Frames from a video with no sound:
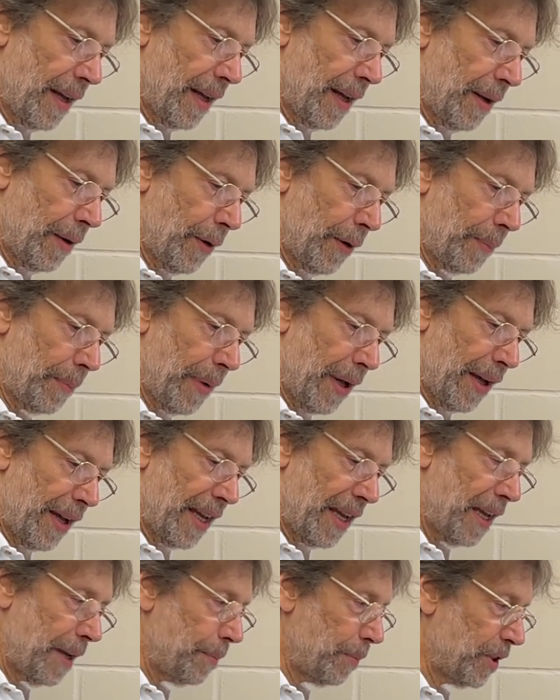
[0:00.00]
look, my
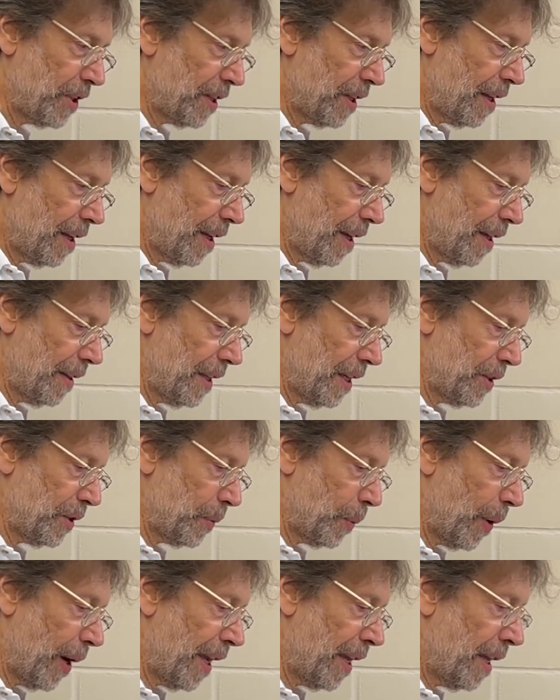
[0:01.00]
hips are this
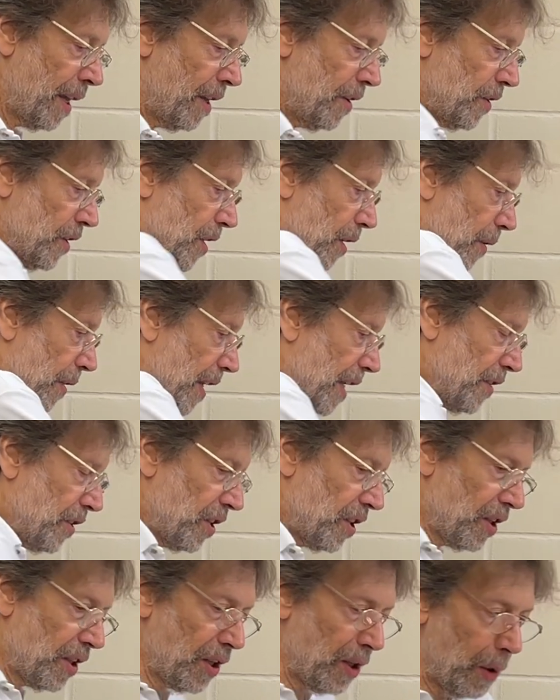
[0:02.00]
way, so they're
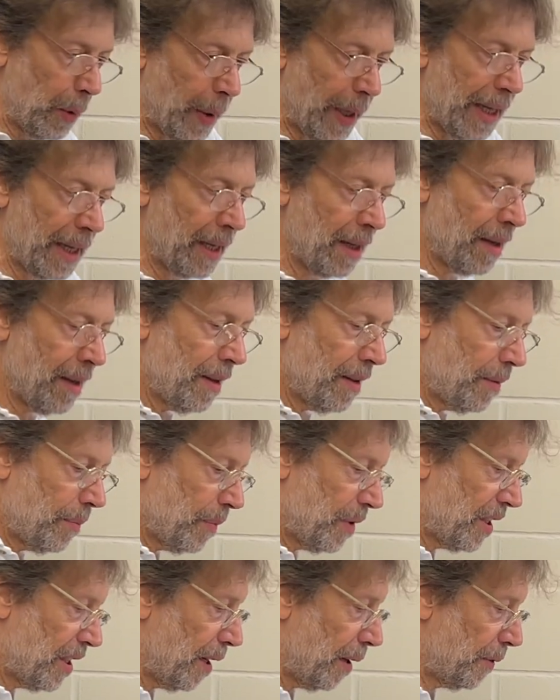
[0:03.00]
skewing
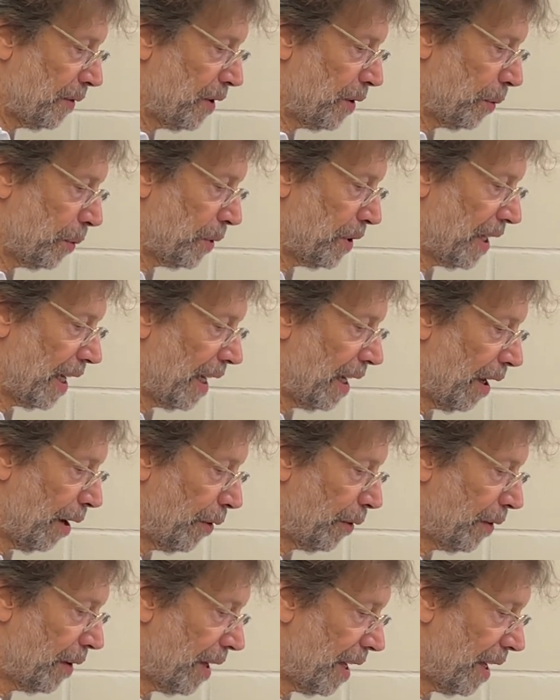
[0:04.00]
themselves all day long.